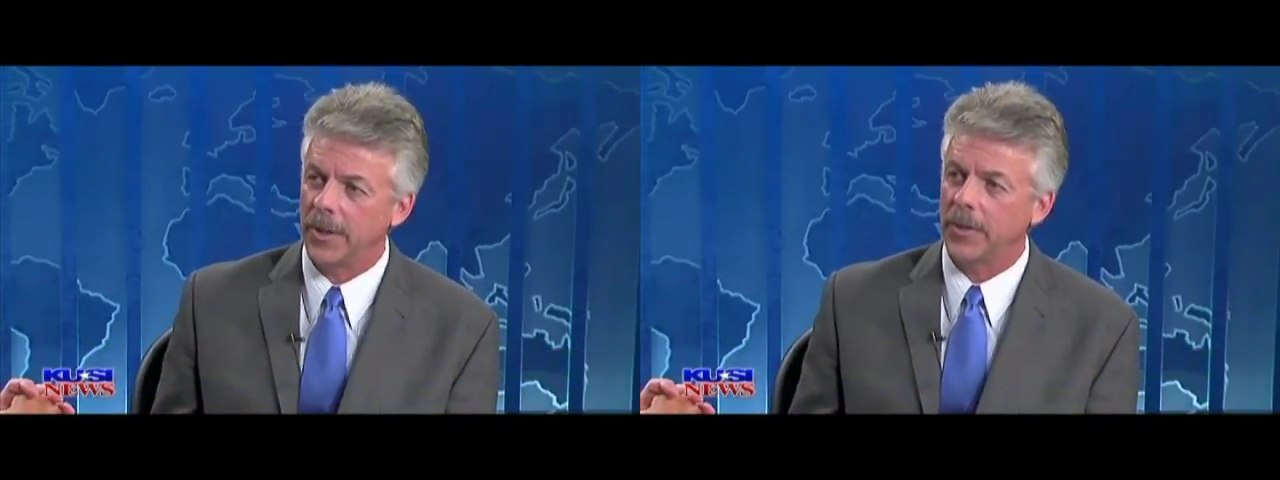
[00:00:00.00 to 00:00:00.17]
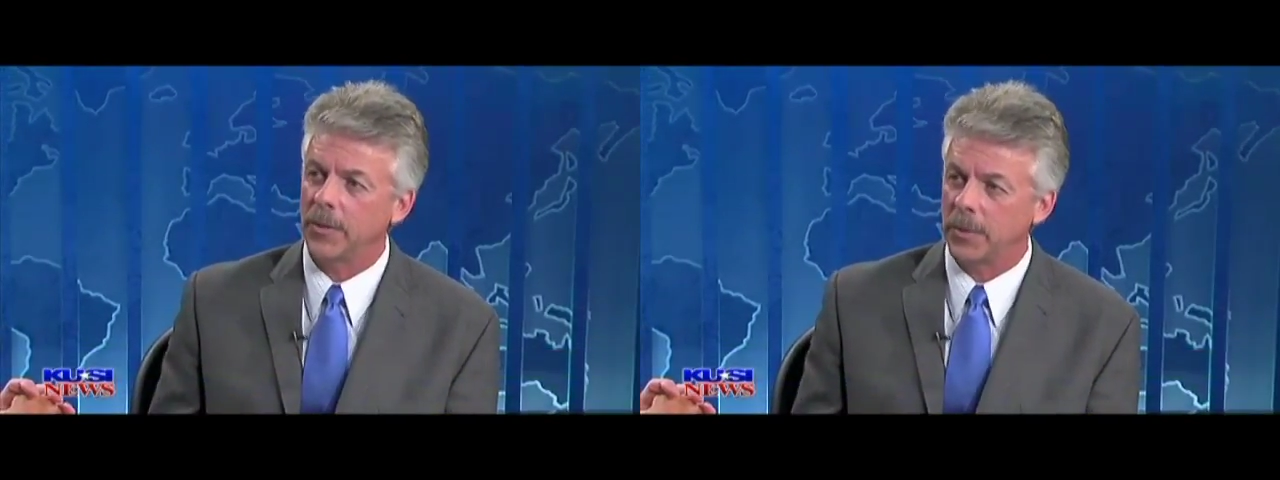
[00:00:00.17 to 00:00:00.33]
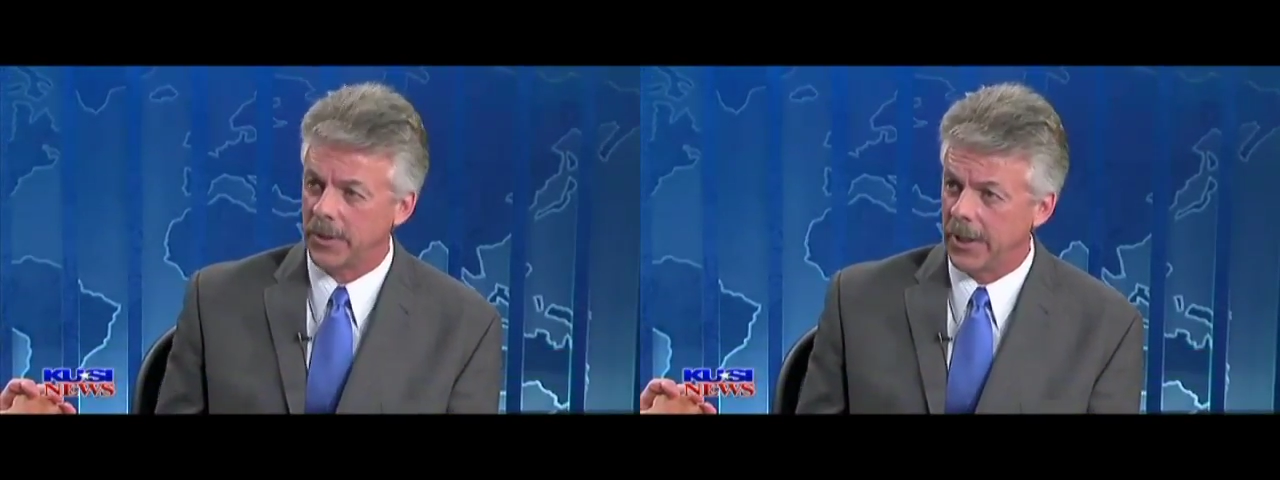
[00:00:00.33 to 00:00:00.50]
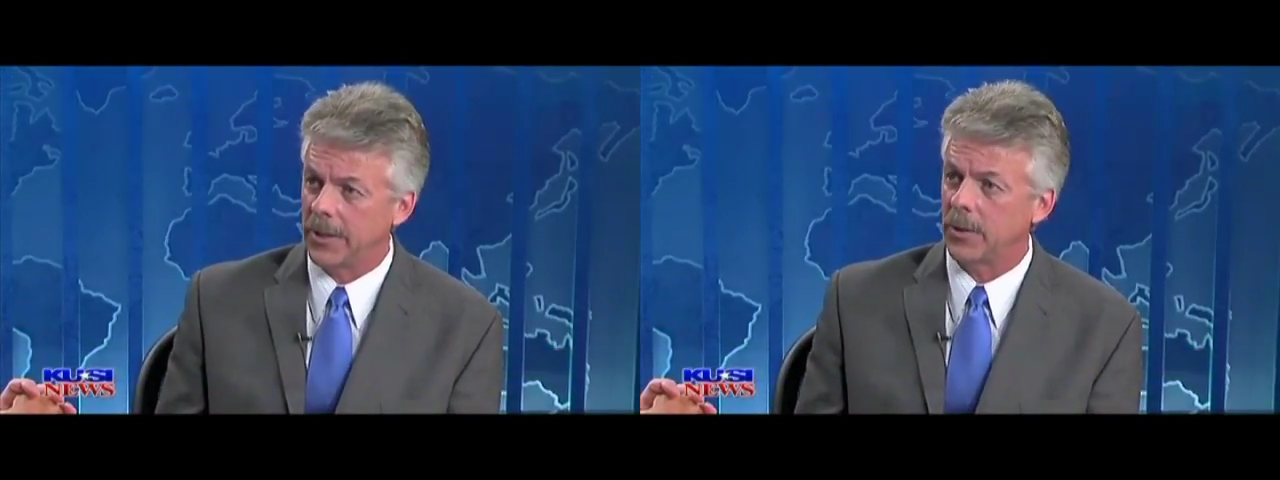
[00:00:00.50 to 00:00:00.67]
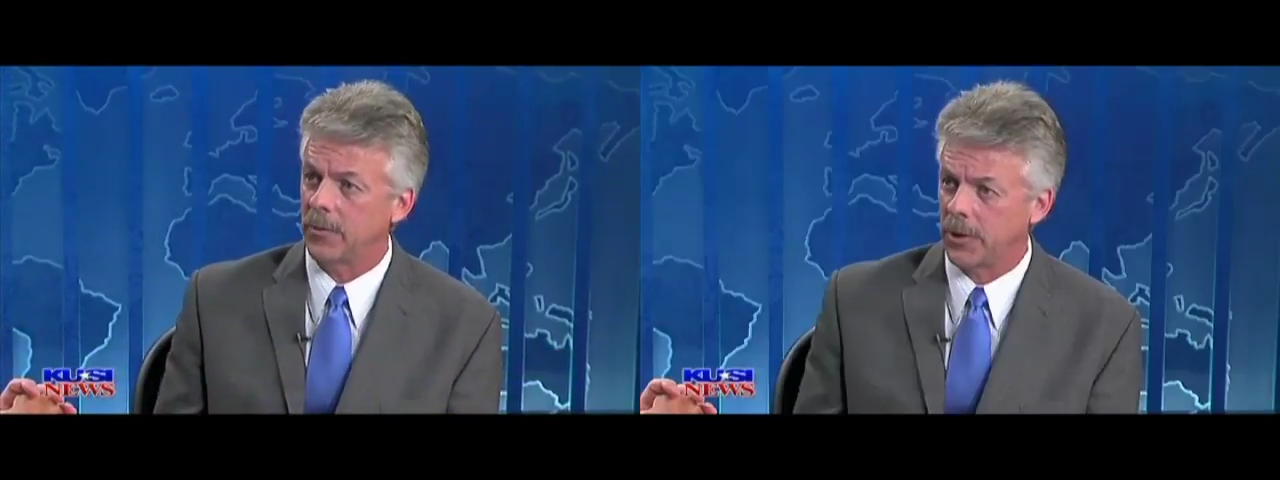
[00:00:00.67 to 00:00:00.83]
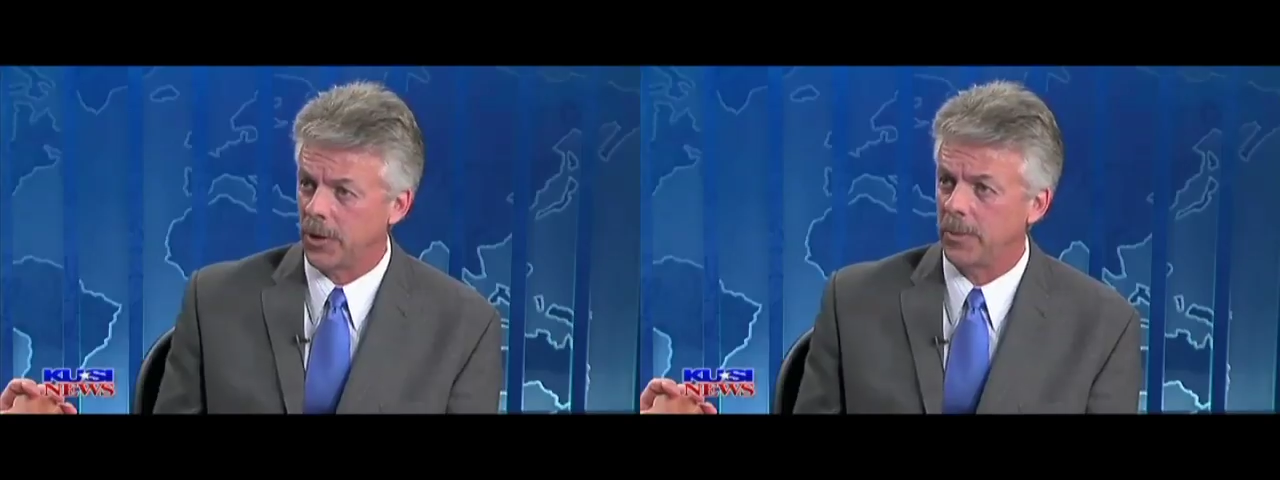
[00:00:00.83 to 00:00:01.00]
there's
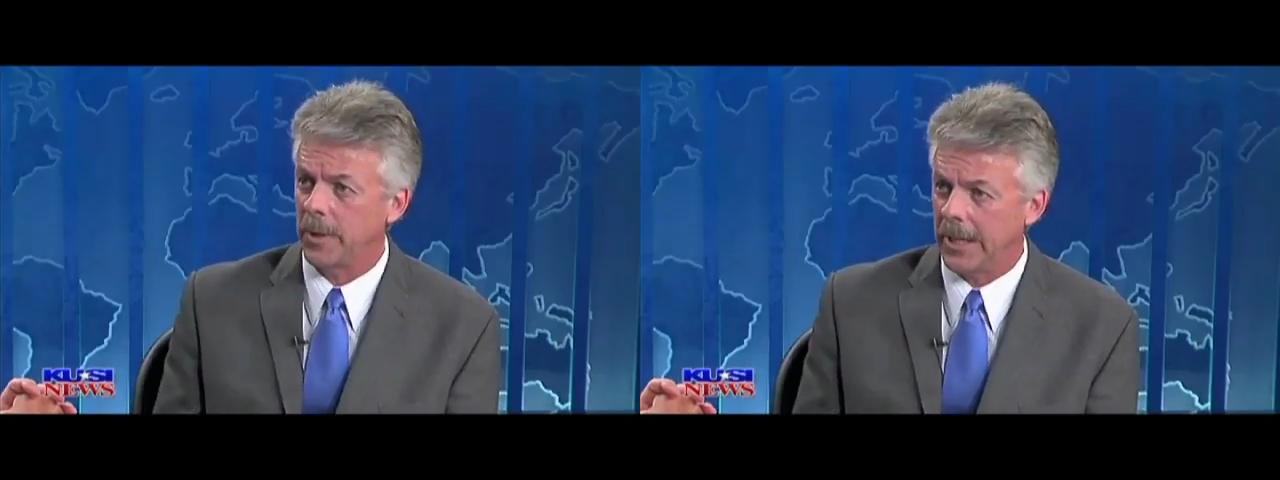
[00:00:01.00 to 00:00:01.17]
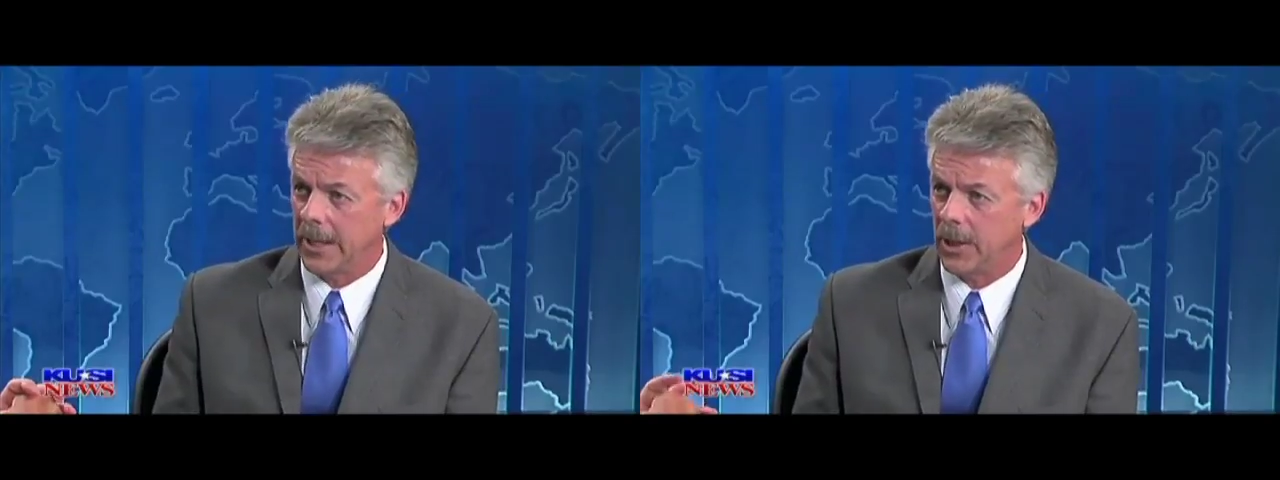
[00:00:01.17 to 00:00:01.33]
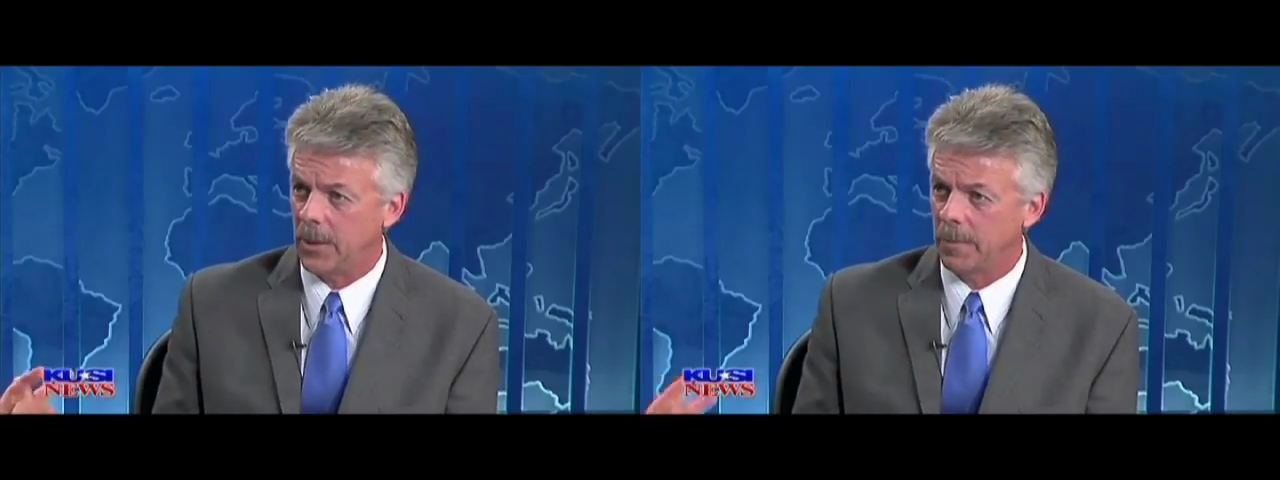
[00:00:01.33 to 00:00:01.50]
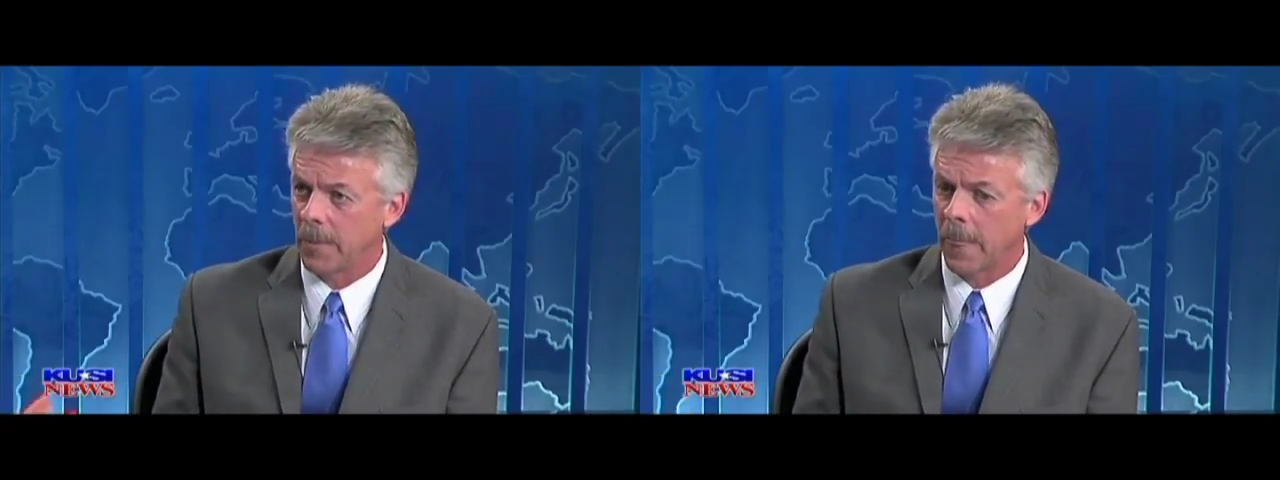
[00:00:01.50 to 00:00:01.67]
potential for human error.